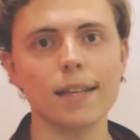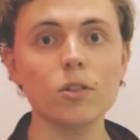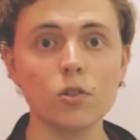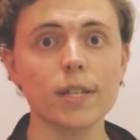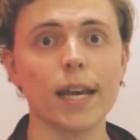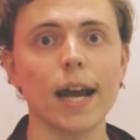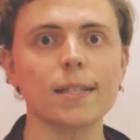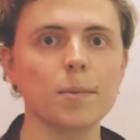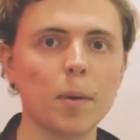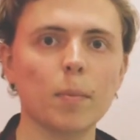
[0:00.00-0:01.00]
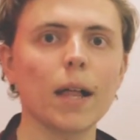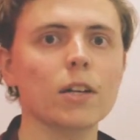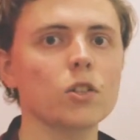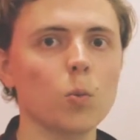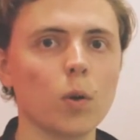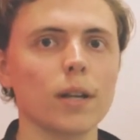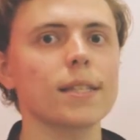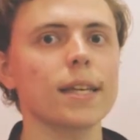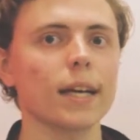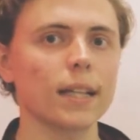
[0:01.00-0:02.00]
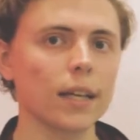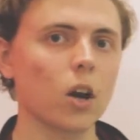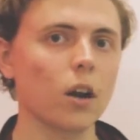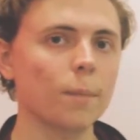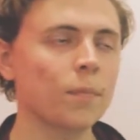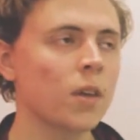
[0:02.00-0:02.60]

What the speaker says: interesting ads that people actually want to see and click on.